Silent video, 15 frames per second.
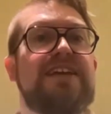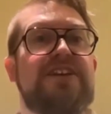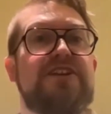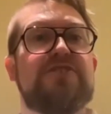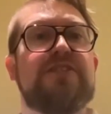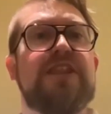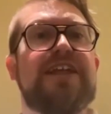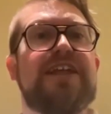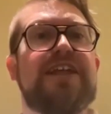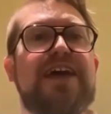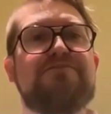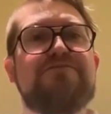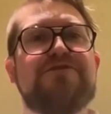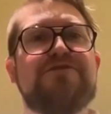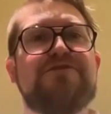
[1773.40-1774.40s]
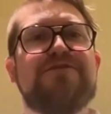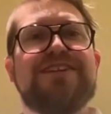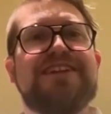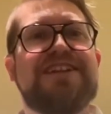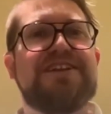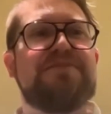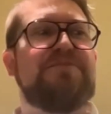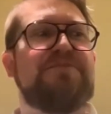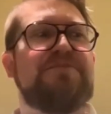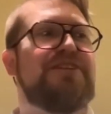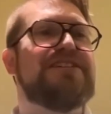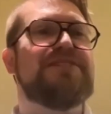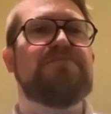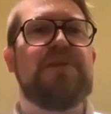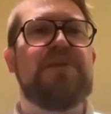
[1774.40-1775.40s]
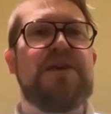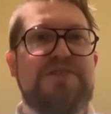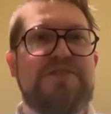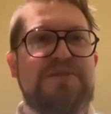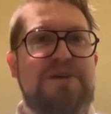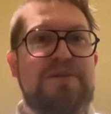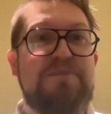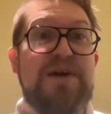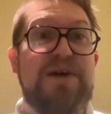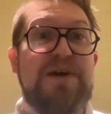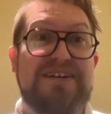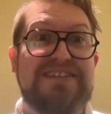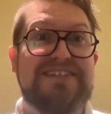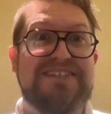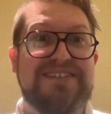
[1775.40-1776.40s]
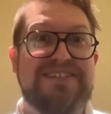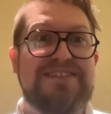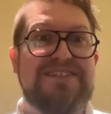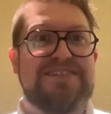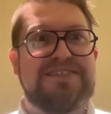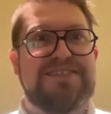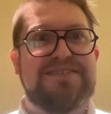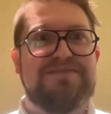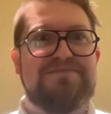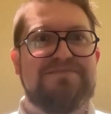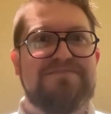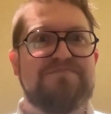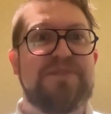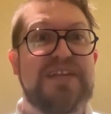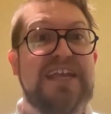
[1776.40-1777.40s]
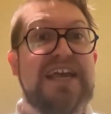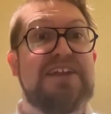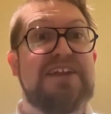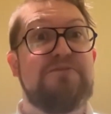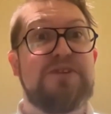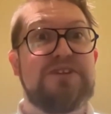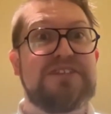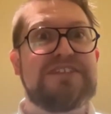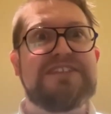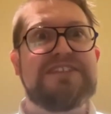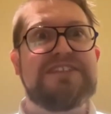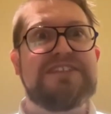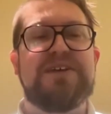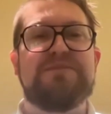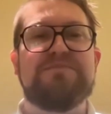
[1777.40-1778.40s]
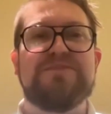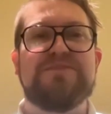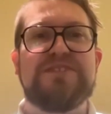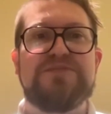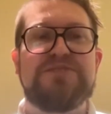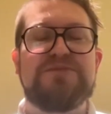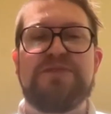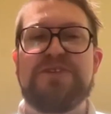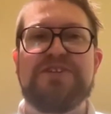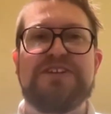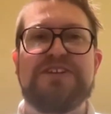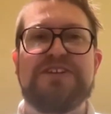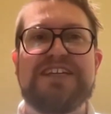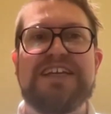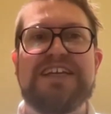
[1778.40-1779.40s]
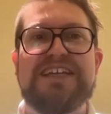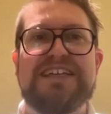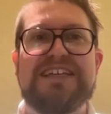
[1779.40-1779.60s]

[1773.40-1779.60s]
you're letting everyone in a community spam your email box. But it kind of works sometimes. I'm just wondering. Yeah.